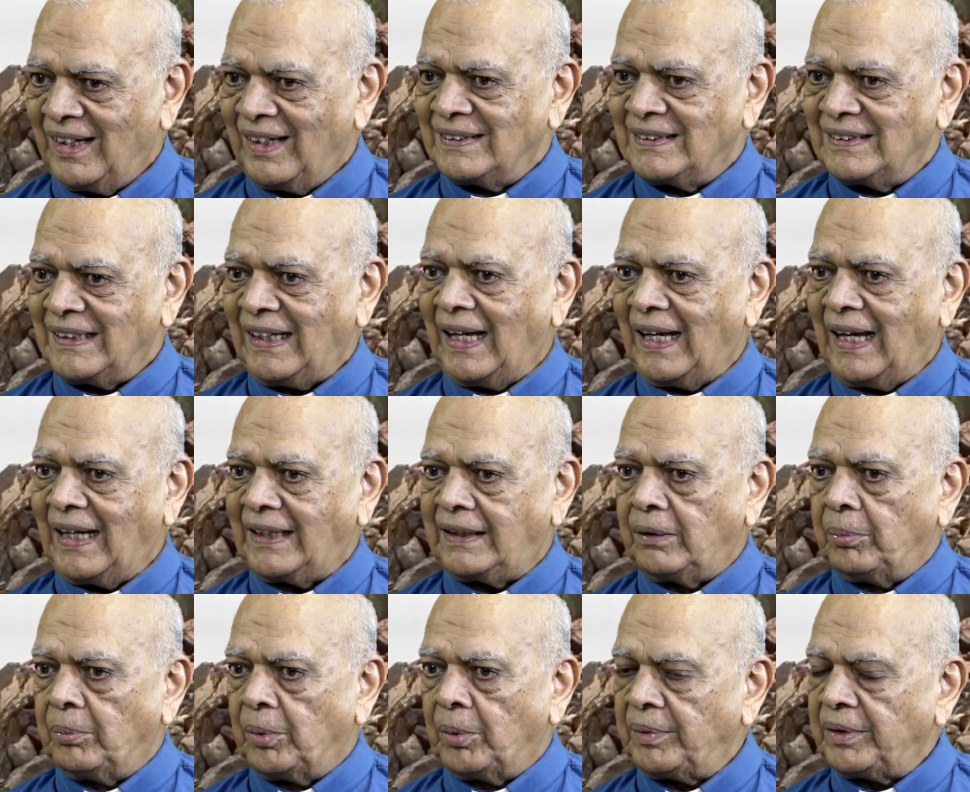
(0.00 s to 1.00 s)
See, at
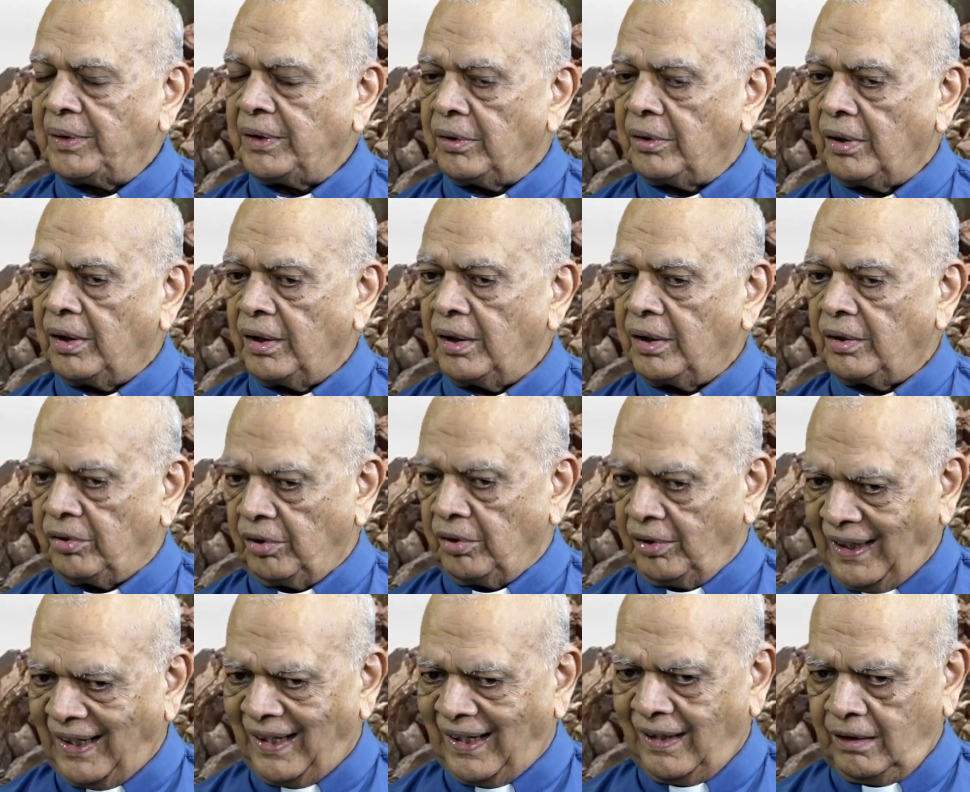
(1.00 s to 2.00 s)
the moment,
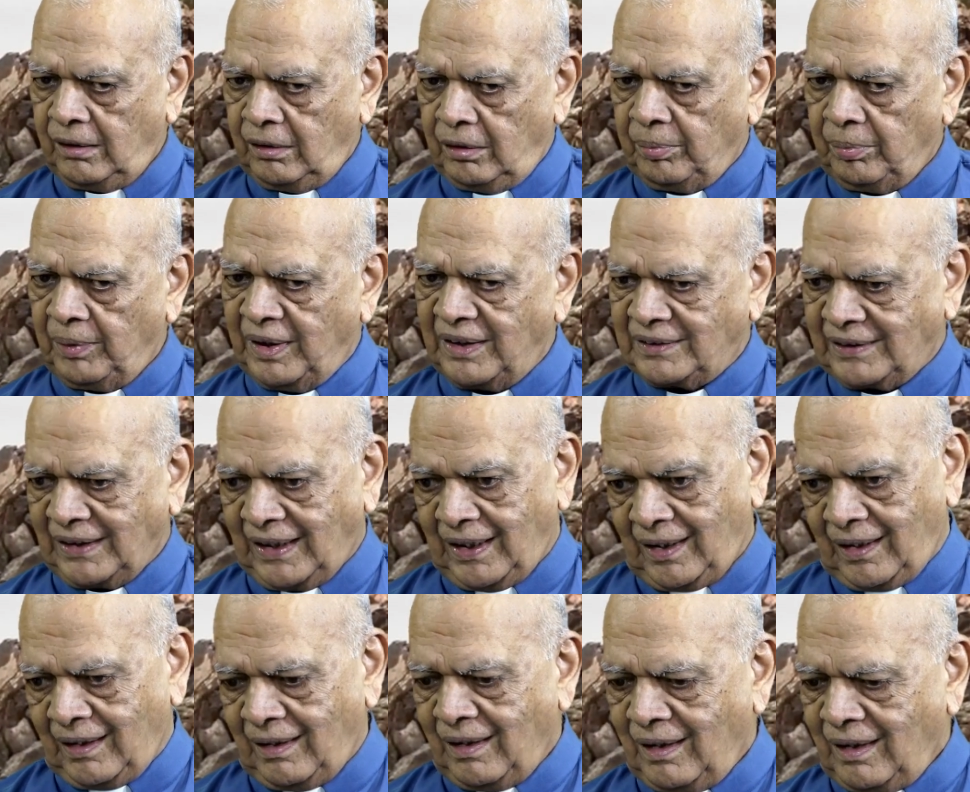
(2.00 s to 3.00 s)
today, you may
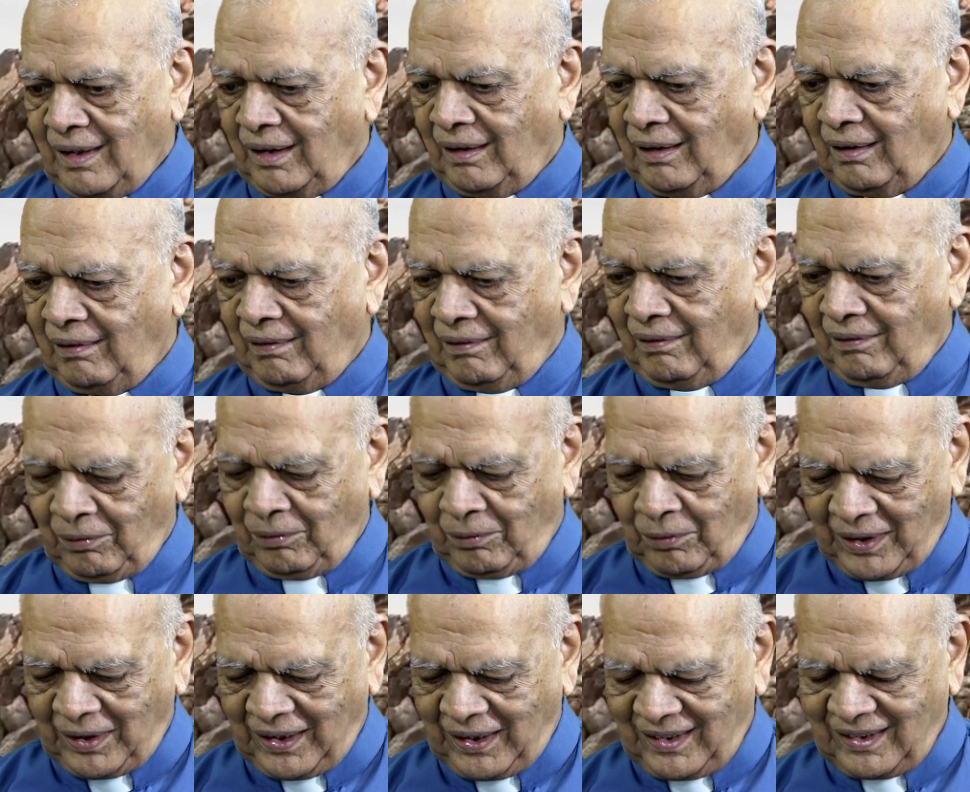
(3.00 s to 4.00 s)
say you're
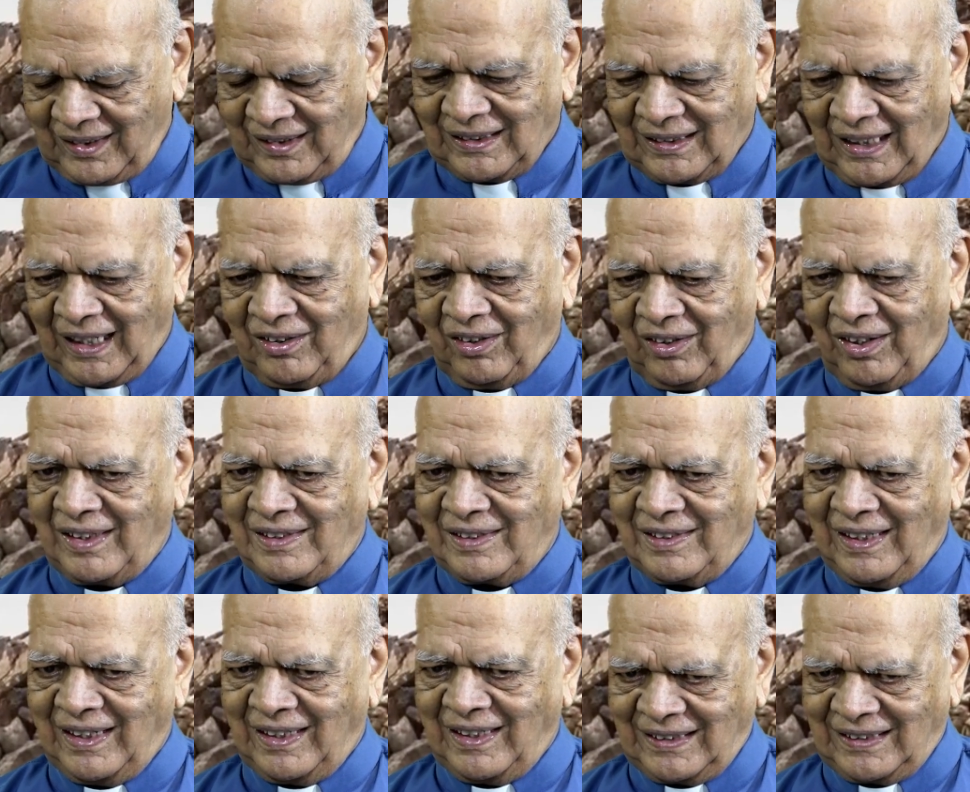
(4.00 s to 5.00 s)
doing
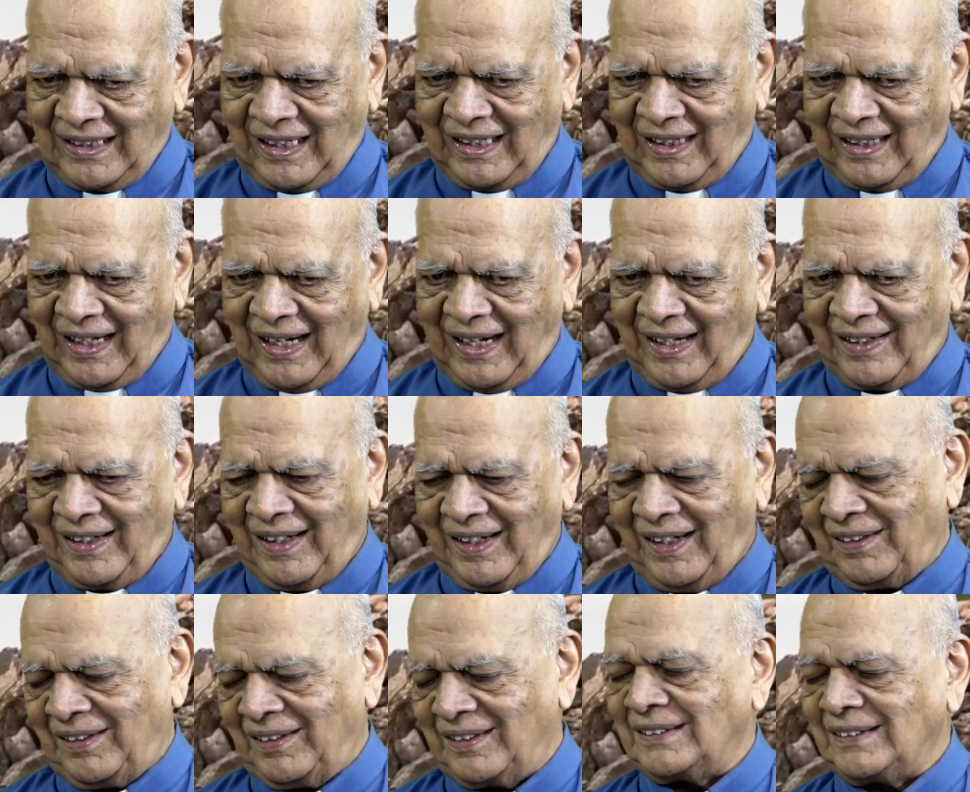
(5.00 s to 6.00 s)
psychology and psychiatry
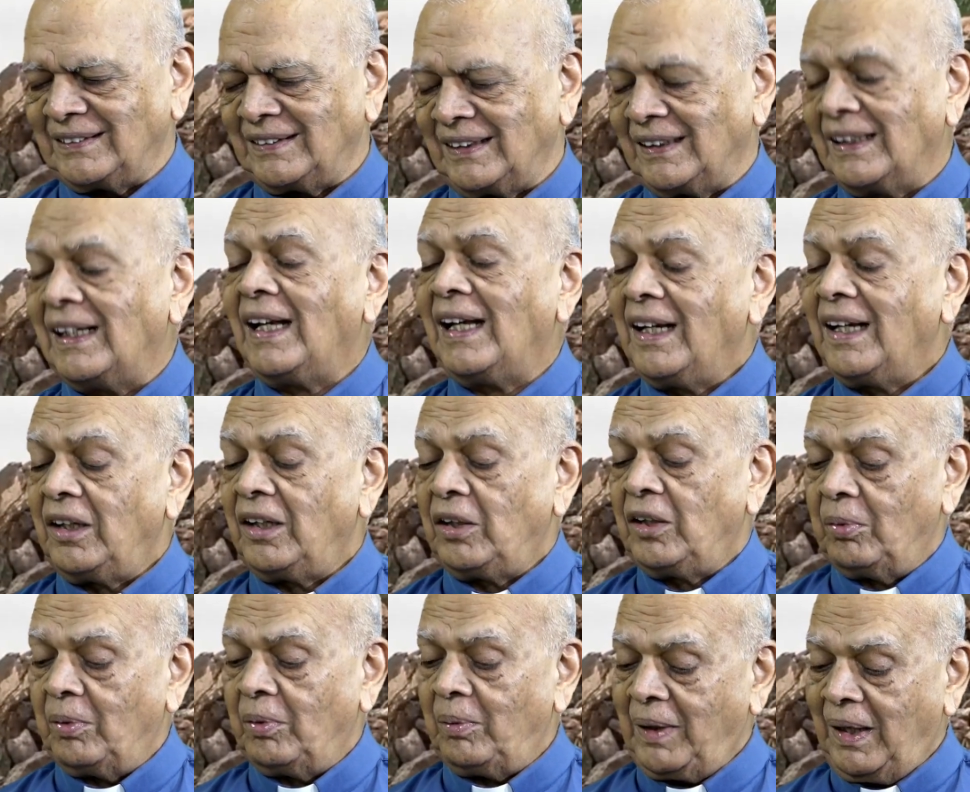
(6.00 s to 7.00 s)
and such thing.
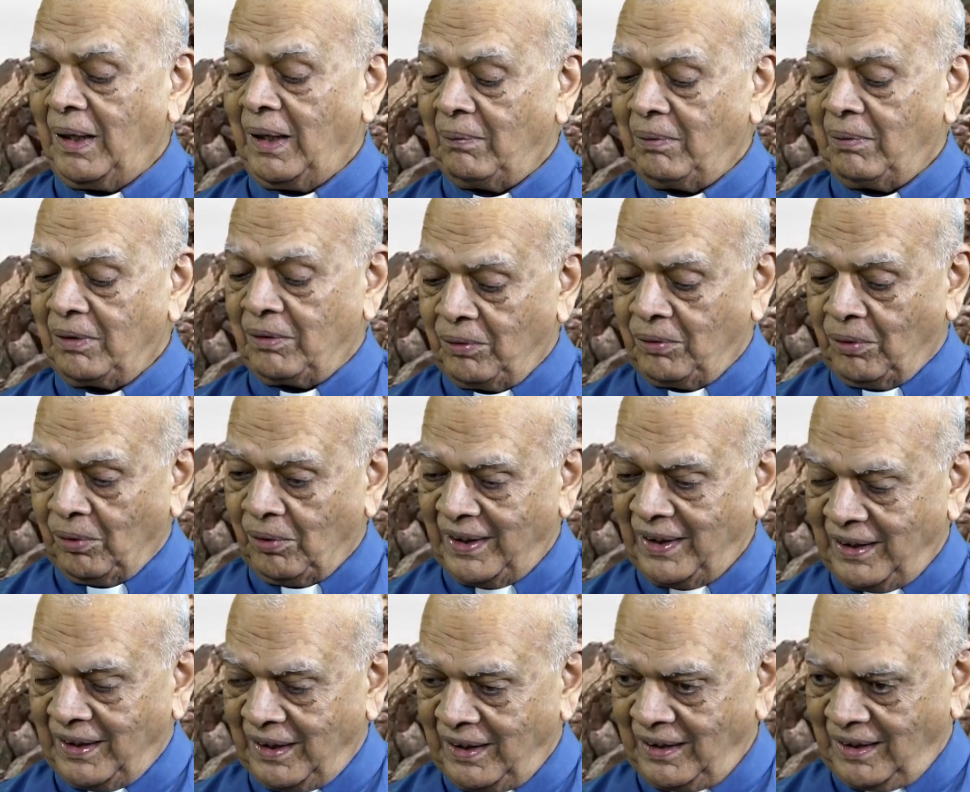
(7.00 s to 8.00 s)
You will be able to go
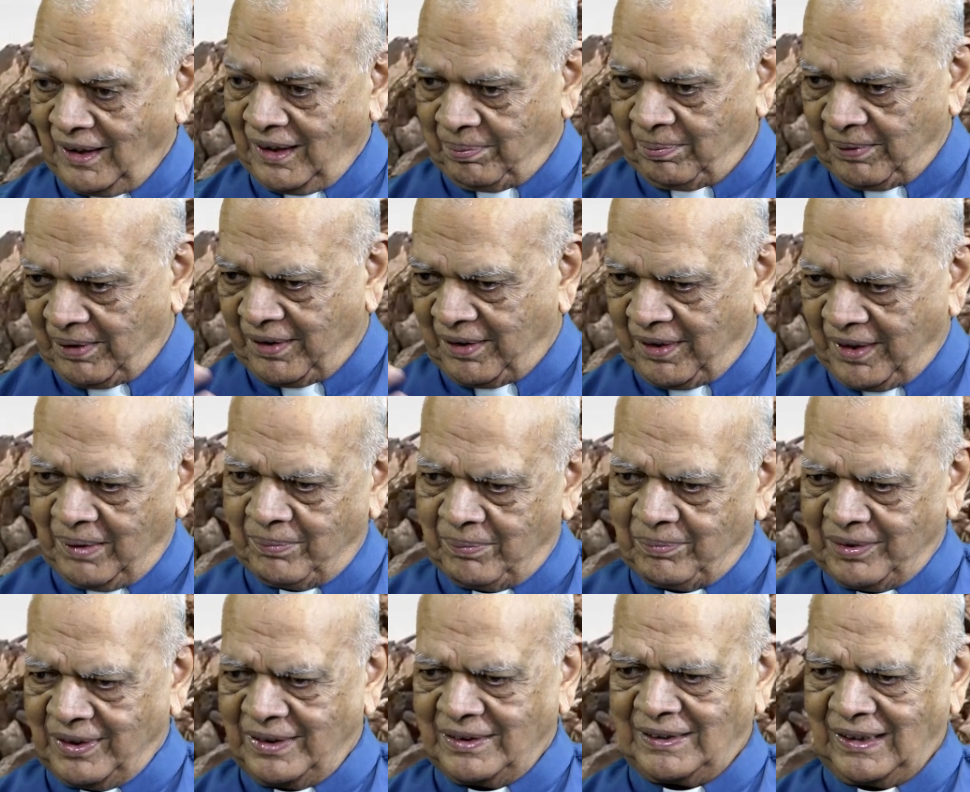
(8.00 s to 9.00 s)
and interpret
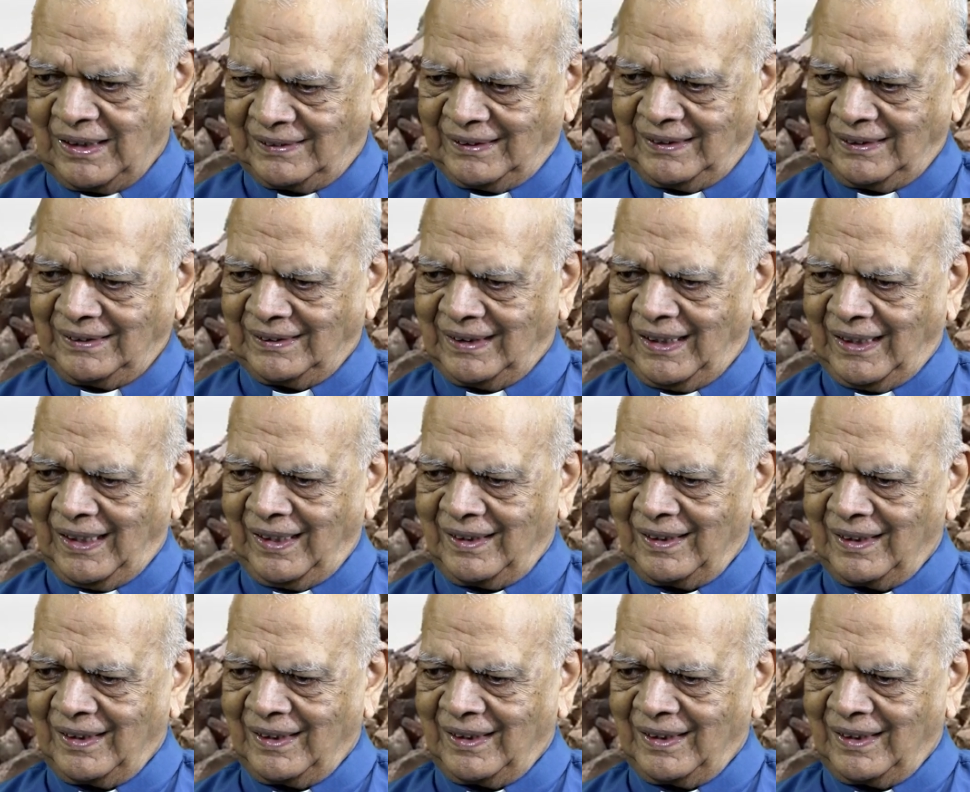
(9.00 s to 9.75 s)
dreams and such thing there.